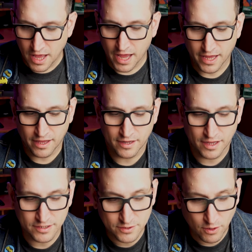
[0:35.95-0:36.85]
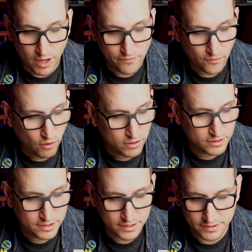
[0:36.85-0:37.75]
And so I've
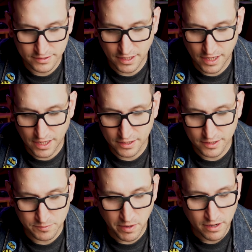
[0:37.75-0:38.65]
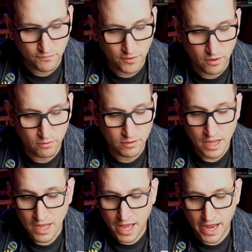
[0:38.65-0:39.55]
ordered this this microphone,
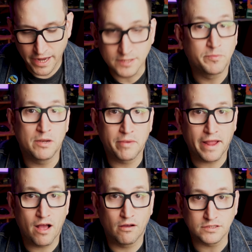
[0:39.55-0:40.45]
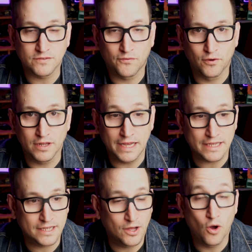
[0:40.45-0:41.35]
and it's been in my house for
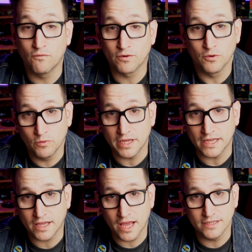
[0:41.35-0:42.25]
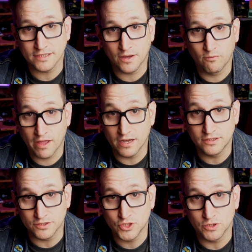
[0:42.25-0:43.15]
like over a week as I waited
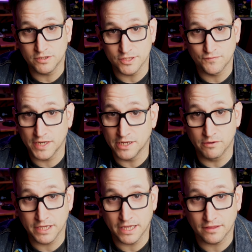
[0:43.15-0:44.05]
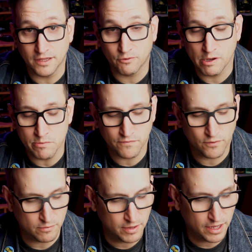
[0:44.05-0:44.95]
to shoot this video and get the equipment
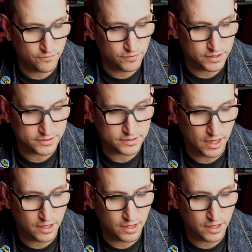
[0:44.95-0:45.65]
for this